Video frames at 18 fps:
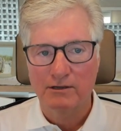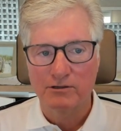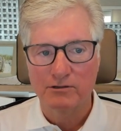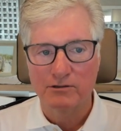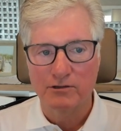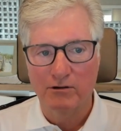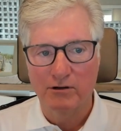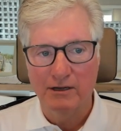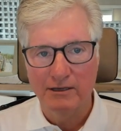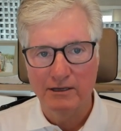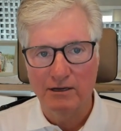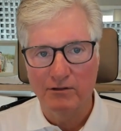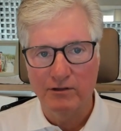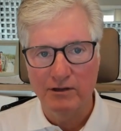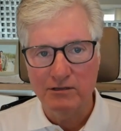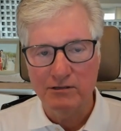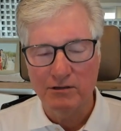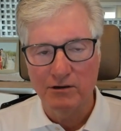So, you
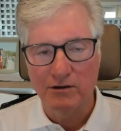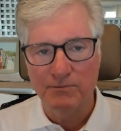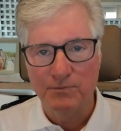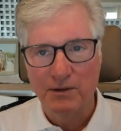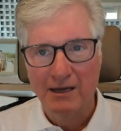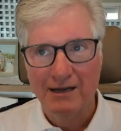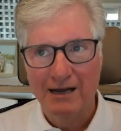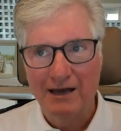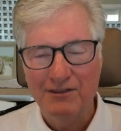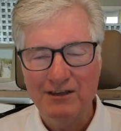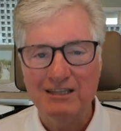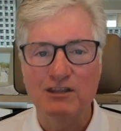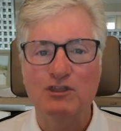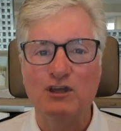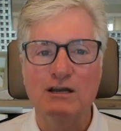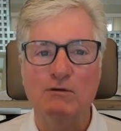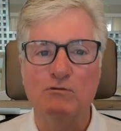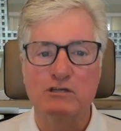know, these are, I
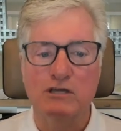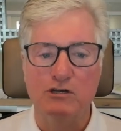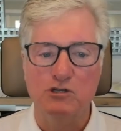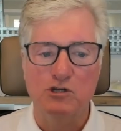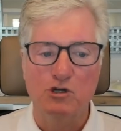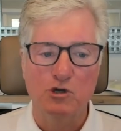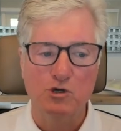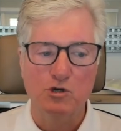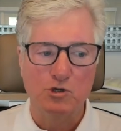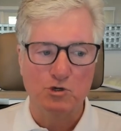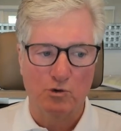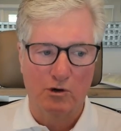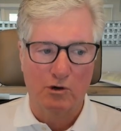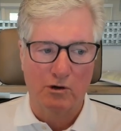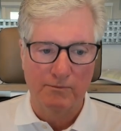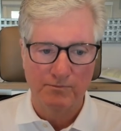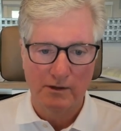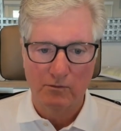think the thing that was
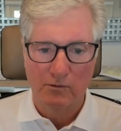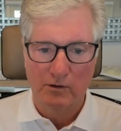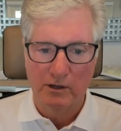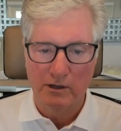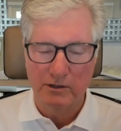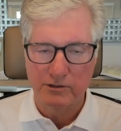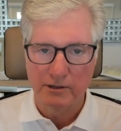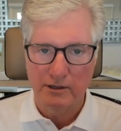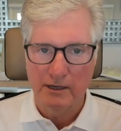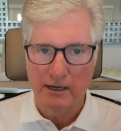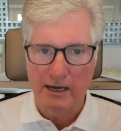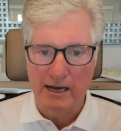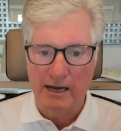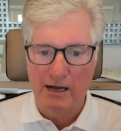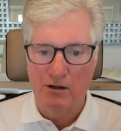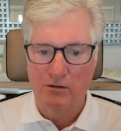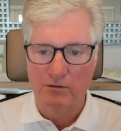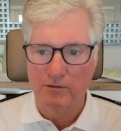unusual was
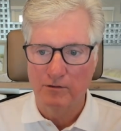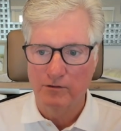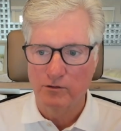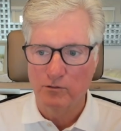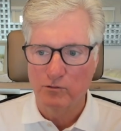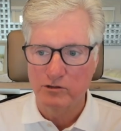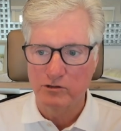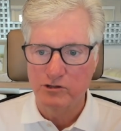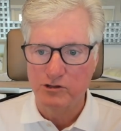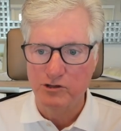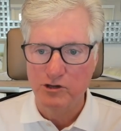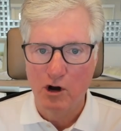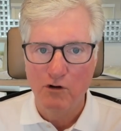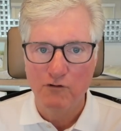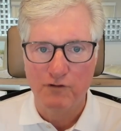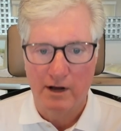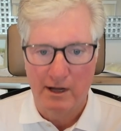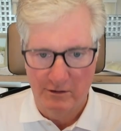how there was
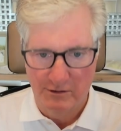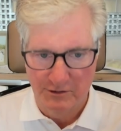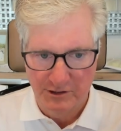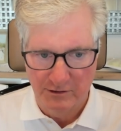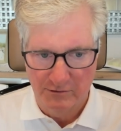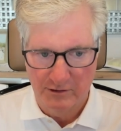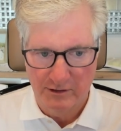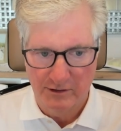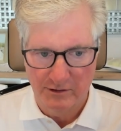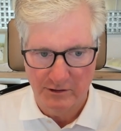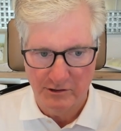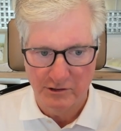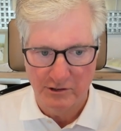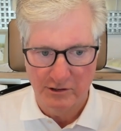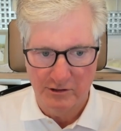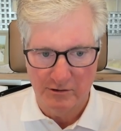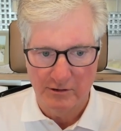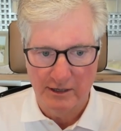no volatility
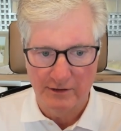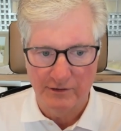this year.